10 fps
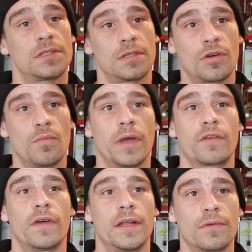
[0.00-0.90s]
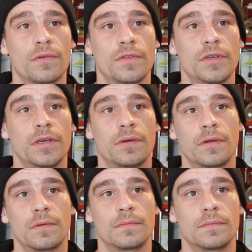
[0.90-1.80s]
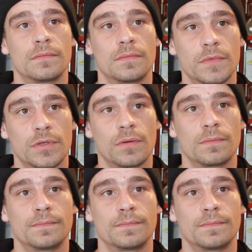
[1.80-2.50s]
Was the comeback fighter of the year, so.